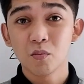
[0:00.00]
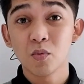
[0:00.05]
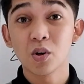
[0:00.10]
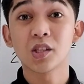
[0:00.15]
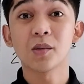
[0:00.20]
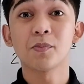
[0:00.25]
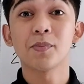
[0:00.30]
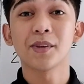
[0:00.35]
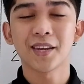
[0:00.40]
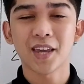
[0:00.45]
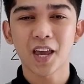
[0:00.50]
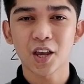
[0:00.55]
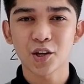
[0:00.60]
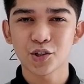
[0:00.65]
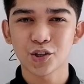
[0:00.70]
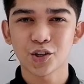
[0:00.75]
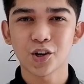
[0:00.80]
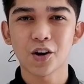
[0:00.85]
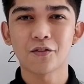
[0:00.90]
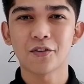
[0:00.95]

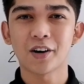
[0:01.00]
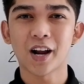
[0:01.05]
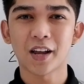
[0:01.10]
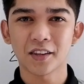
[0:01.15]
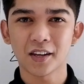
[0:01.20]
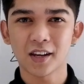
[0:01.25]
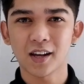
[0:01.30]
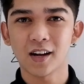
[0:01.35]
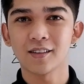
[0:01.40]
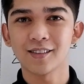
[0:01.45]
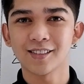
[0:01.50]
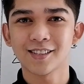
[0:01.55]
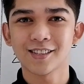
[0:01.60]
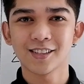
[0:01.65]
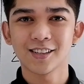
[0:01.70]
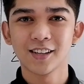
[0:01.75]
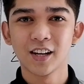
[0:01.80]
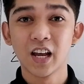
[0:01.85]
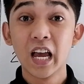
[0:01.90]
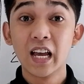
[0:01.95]
multiplication of
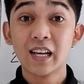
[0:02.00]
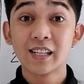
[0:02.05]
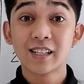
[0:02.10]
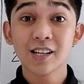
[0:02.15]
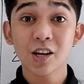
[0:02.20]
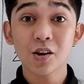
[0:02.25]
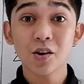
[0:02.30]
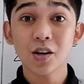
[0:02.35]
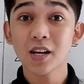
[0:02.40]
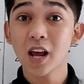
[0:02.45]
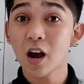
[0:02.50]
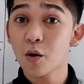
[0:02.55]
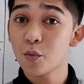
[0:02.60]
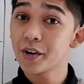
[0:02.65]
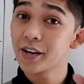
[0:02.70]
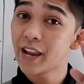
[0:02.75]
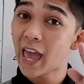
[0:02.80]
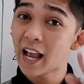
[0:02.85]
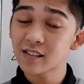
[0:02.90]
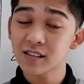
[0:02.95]
radicals. See you in
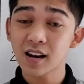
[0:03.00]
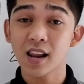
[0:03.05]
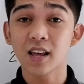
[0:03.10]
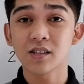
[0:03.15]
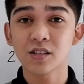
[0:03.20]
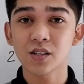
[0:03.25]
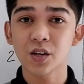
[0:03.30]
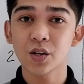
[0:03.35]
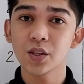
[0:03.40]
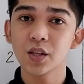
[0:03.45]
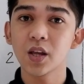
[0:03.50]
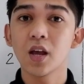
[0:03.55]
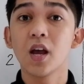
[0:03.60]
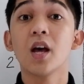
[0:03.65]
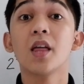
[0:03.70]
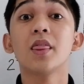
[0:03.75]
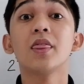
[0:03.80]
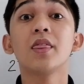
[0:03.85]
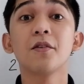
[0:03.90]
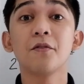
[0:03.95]
our next lesson,
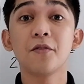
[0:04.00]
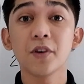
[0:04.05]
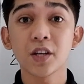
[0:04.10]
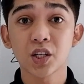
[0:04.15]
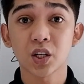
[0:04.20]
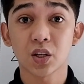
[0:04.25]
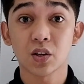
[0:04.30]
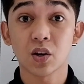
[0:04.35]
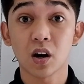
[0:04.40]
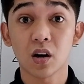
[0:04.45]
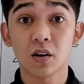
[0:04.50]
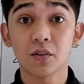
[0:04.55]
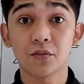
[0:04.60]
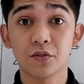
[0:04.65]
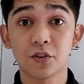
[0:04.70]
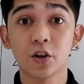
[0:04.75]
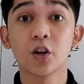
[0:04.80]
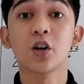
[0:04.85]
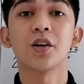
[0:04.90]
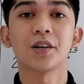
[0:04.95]
division
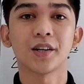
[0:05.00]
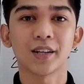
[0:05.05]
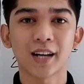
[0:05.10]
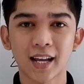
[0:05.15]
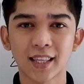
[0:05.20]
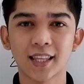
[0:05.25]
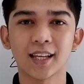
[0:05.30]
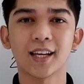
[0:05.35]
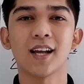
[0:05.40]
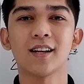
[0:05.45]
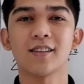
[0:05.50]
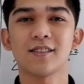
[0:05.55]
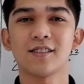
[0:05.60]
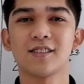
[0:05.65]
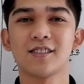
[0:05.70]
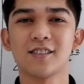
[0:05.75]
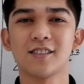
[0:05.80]
of radicals.